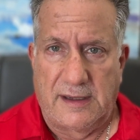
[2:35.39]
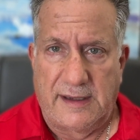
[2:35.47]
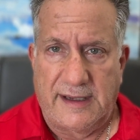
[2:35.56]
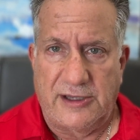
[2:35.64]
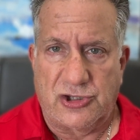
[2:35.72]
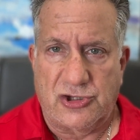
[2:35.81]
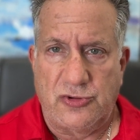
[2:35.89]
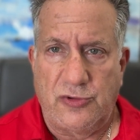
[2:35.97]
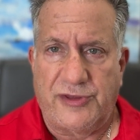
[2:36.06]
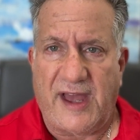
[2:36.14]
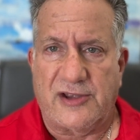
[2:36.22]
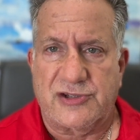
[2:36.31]
In
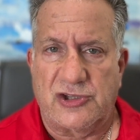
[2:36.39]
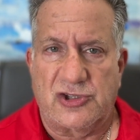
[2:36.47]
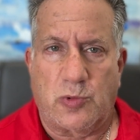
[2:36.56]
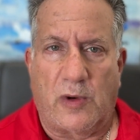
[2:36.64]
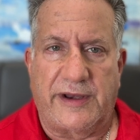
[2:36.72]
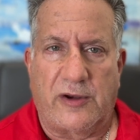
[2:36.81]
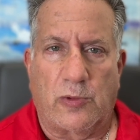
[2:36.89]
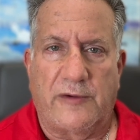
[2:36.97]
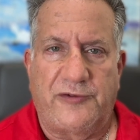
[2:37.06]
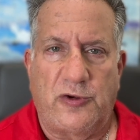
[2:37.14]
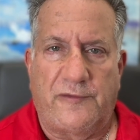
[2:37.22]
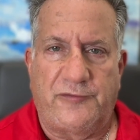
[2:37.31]
2020, a
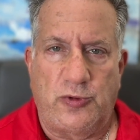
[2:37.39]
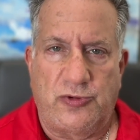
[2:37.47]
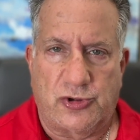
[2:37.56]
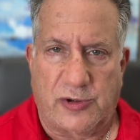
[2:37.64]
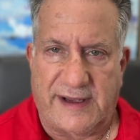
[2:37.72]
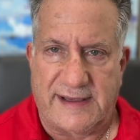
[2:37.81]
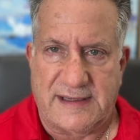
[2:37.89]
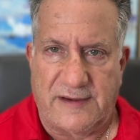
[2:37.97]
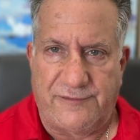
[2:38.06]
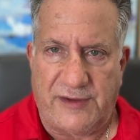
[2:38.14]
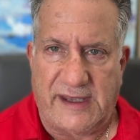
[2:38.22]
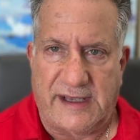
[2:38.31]
review of nutrients
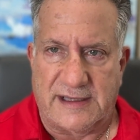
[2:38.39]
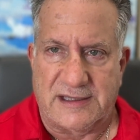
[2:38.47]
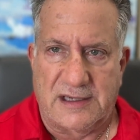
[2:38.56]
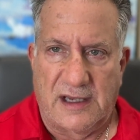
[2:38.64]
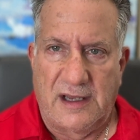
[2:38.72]
in vegans,